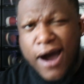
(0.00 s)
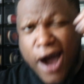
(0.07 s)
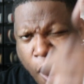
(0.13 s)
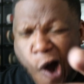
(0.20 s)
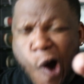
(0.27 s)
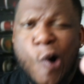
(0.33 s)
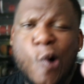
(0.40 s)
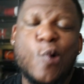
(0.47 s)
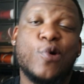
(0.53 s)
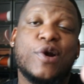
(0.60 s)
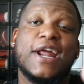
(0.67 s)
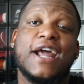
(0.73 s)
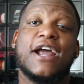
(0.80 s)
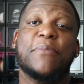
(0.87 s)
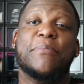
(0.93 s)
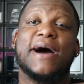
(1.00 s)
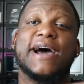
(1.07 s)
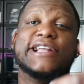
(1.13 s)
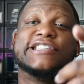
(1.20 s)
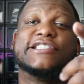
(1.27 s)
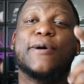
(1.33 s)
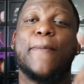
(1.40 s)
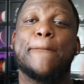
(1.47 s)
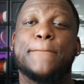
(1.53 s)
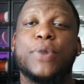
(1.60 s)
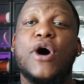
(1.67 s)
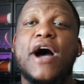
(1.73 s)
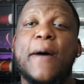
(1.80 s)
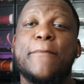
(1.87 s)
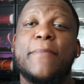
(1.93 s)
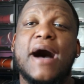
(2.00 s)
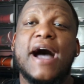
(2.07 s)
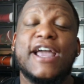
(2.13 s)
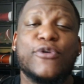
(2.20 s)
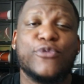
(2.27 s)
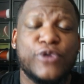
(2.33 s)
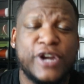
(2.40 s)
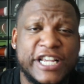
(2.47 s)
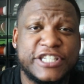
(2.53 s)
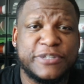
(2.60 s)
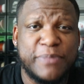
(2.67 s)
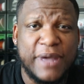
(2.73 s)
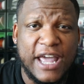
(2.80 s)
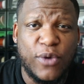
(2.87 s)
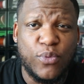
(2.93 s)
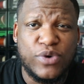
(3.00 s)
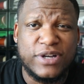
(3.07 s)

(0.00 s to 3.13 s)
on, everybody? It's your boy Mike Rich, man.